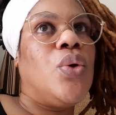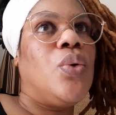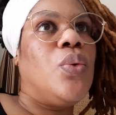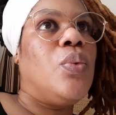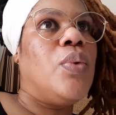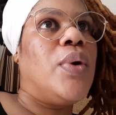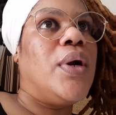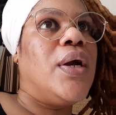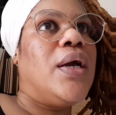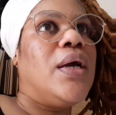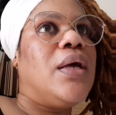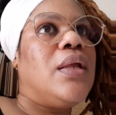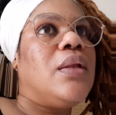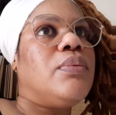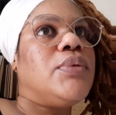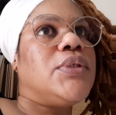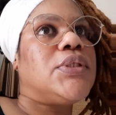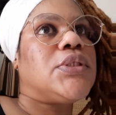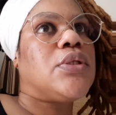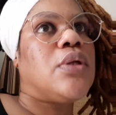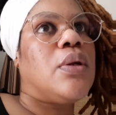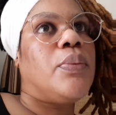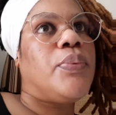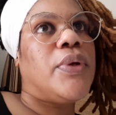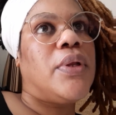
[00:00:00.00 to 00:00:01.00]
well, we
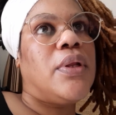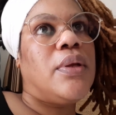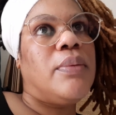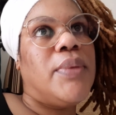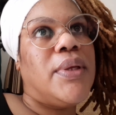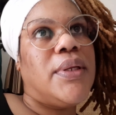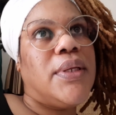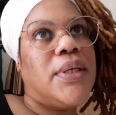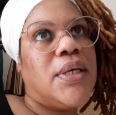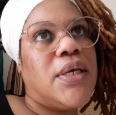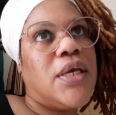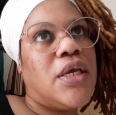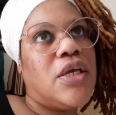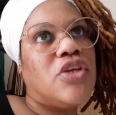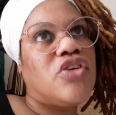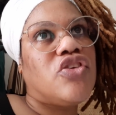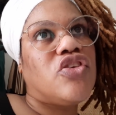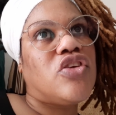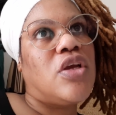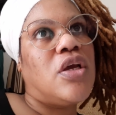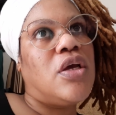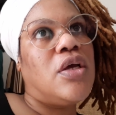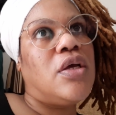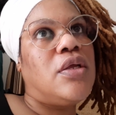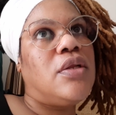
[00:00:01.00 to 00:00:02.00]
stopped all her
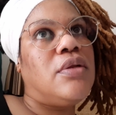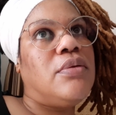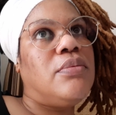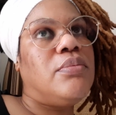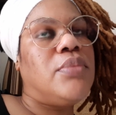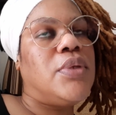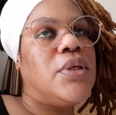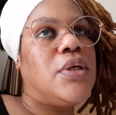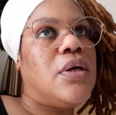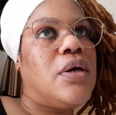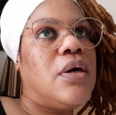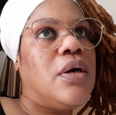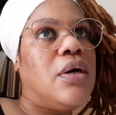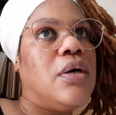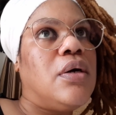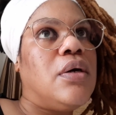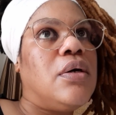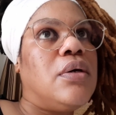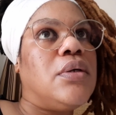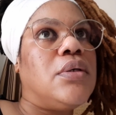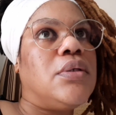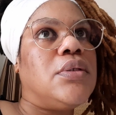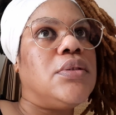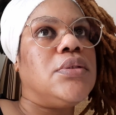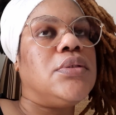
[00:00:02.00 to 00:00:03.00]
medication
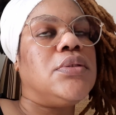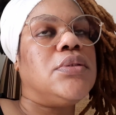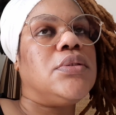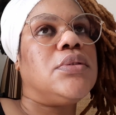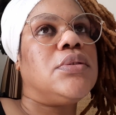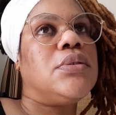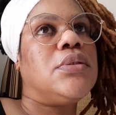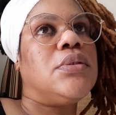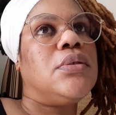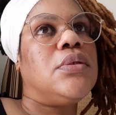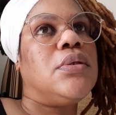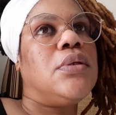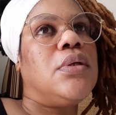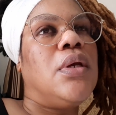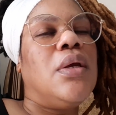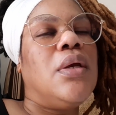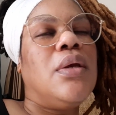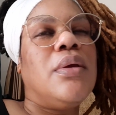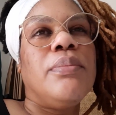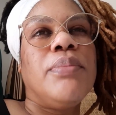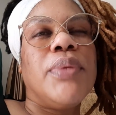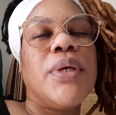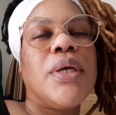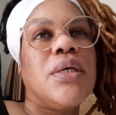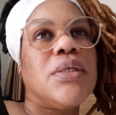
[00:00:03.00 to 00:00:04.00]
because
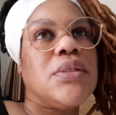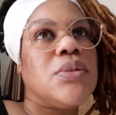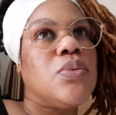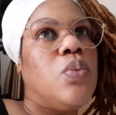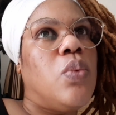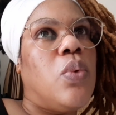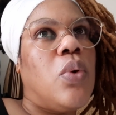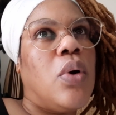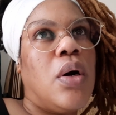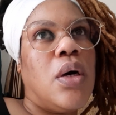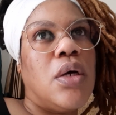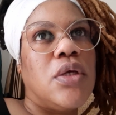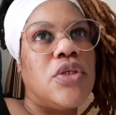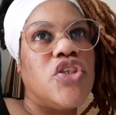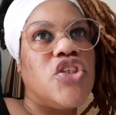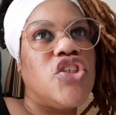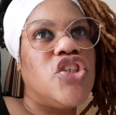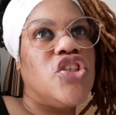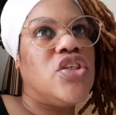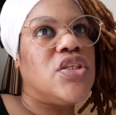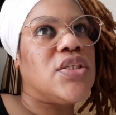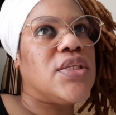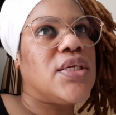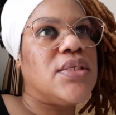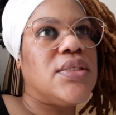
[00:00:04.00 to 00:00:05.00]
what? She
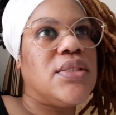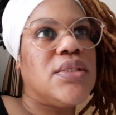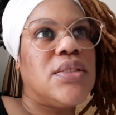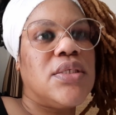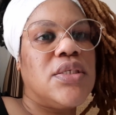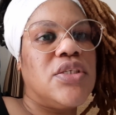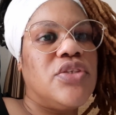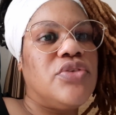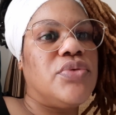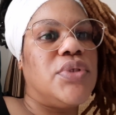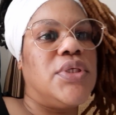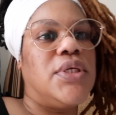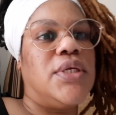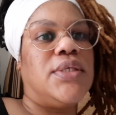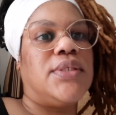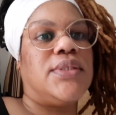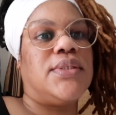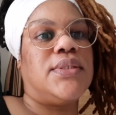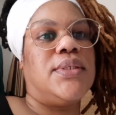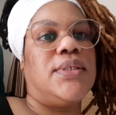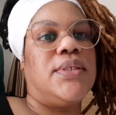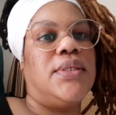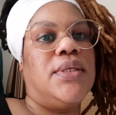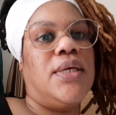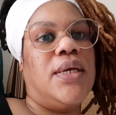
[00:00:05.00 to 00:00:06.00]
just had surgery
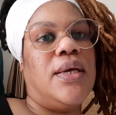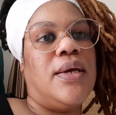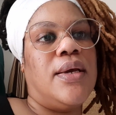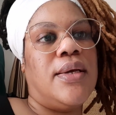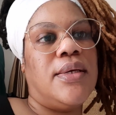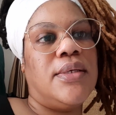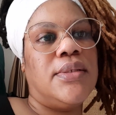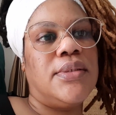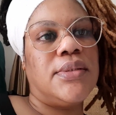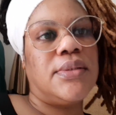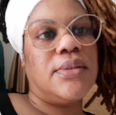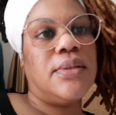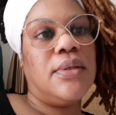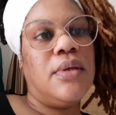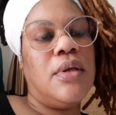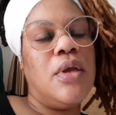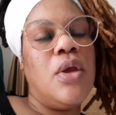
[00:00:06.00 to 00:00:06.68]
yesterday, guys.